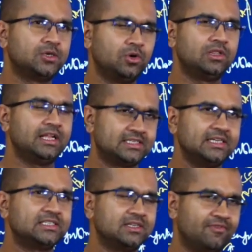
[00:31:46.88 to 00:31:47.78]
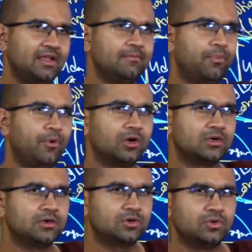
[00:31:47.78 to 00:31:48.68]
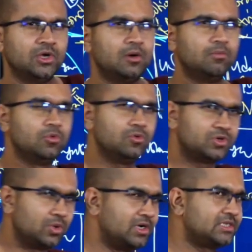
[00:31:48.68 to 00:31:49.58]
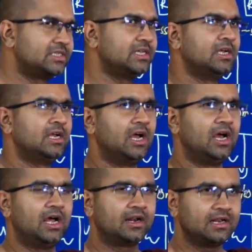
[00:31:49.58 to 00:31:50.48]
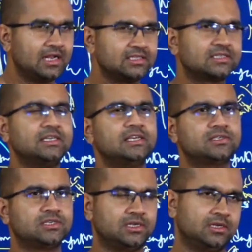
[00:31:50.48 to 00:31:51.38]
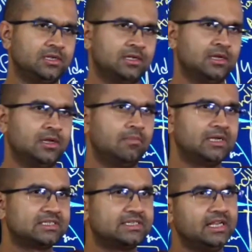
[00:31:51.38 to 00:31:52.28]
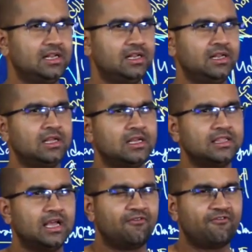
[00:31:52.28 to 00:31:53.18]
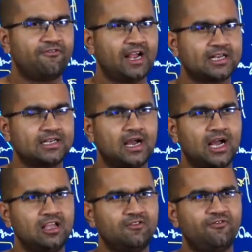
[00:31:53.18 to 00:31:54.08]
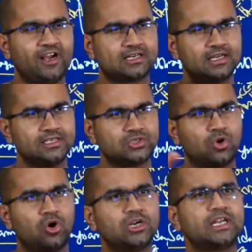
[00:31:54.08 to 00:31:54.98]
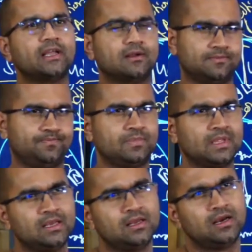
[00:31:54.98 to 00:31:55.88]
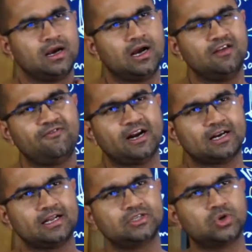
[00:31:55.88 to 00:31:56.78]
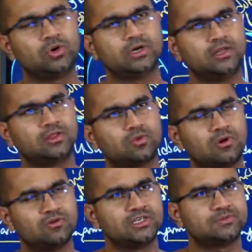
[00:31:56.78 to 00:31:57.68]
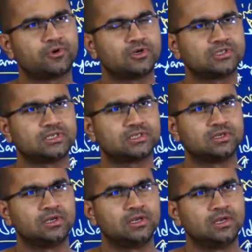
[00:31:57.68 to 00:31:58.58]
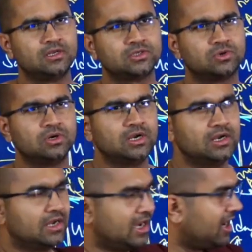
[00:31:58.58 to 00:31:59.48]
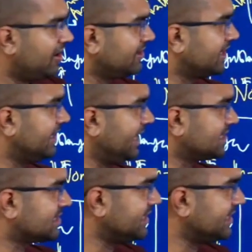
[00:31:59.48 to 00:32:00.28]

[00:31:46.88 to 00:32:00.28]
good, it's very important to move towards the renunciation, but still the I factor is haunting. I factor is haunting throughout this process. So the next